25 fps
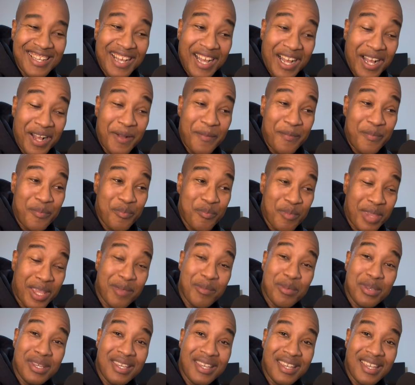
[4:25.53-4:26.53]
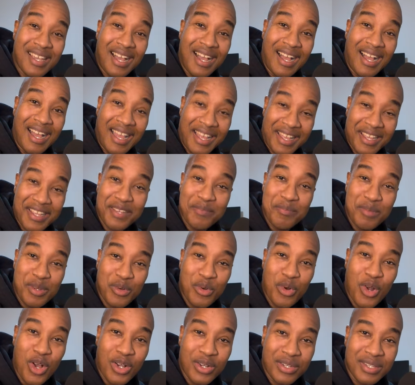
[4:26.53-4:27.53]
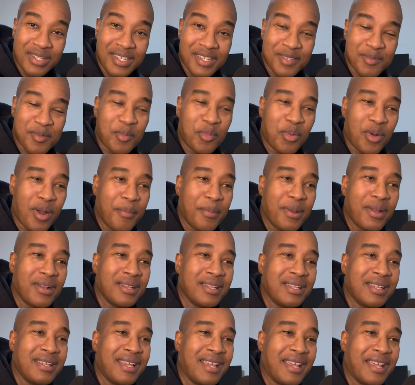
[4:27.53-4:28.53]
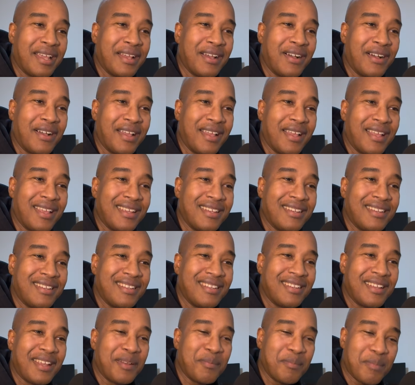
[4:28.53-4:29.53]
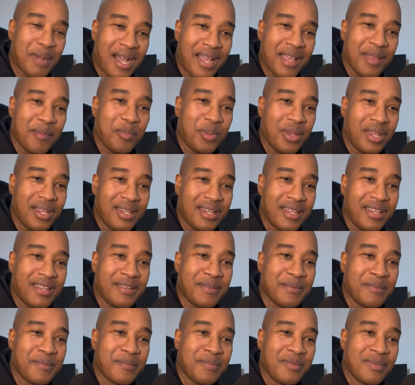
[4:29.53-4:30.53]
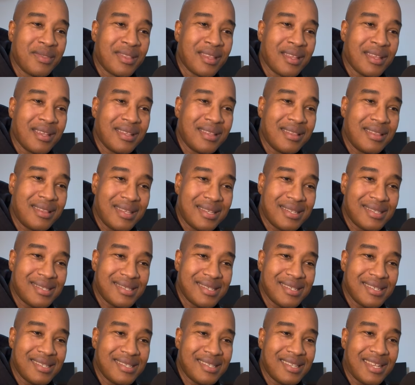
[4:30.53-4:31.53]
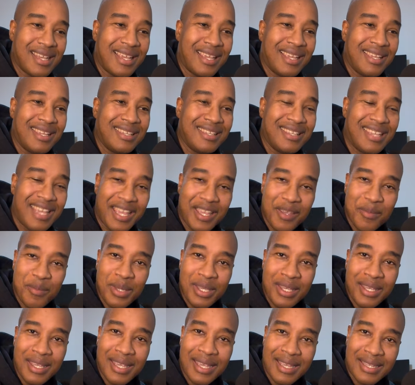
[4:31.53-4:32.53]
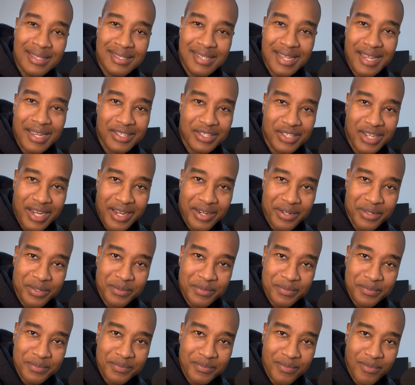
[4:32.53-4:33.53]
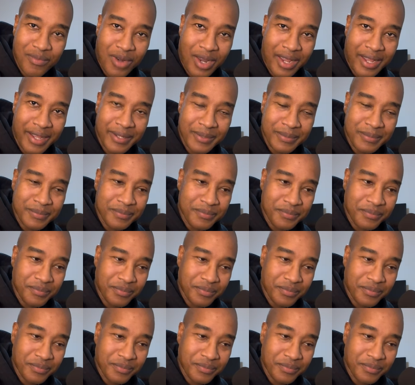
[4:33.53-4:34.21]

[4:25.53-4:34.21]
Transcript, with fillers: um, maybe I, I could be wrong on this, but primarily, uh, in, in my opinion, this is a gaming and tech channel, right?